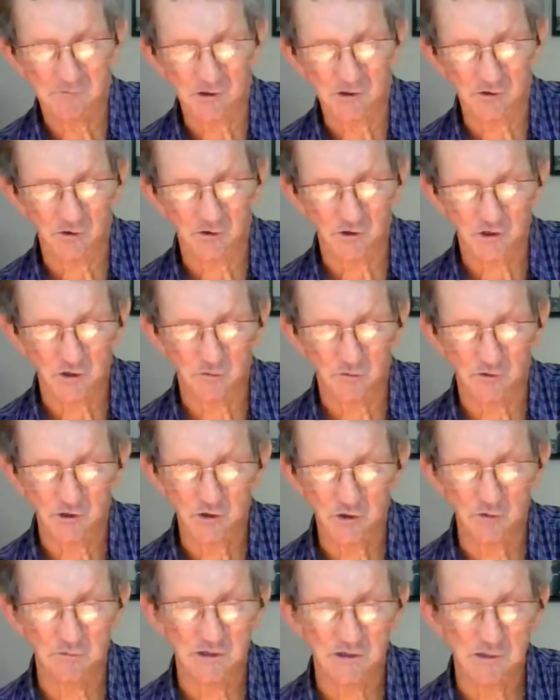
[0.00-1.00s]
because there were
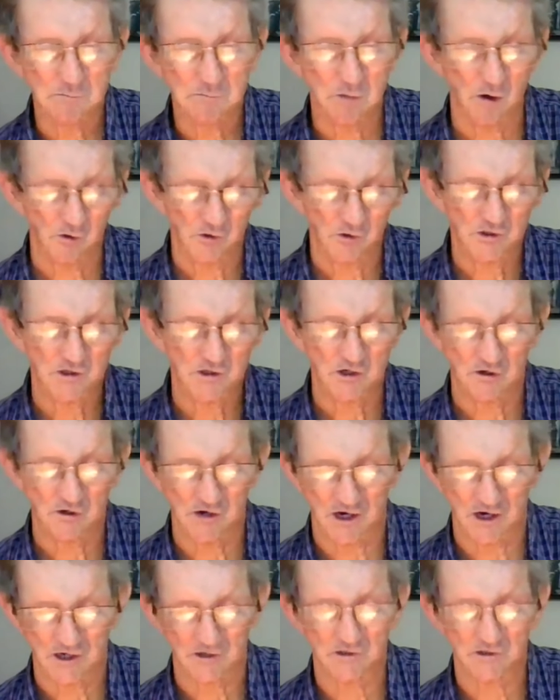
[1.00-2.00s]
too many boulders
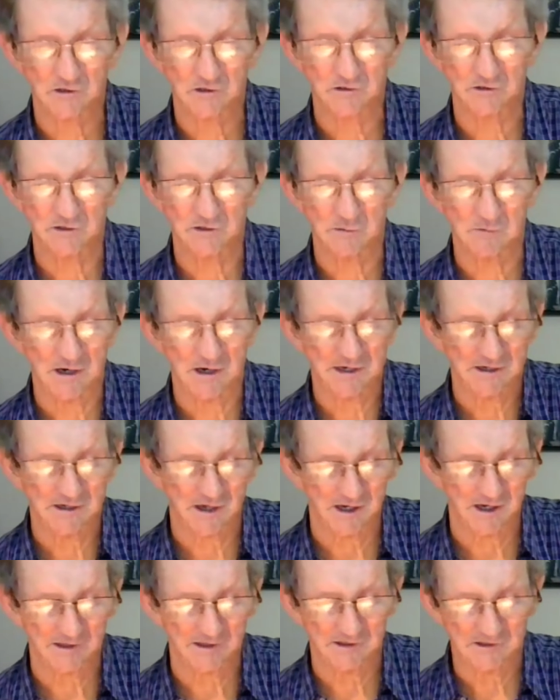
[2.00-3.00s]
around on the main
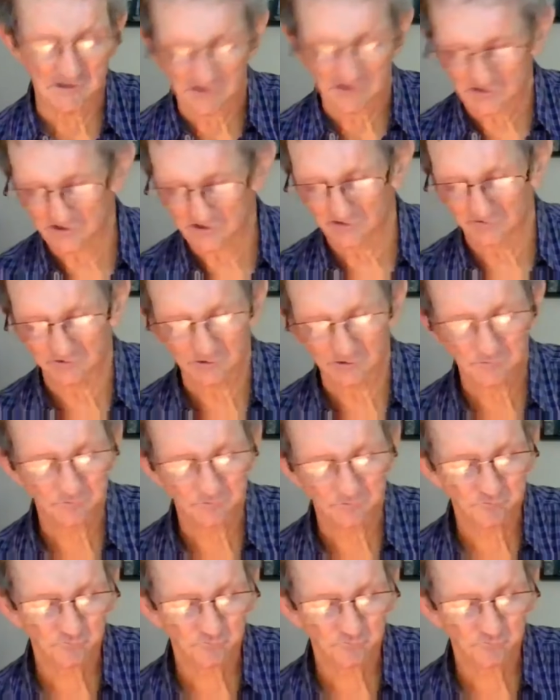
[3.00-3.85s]
island itself.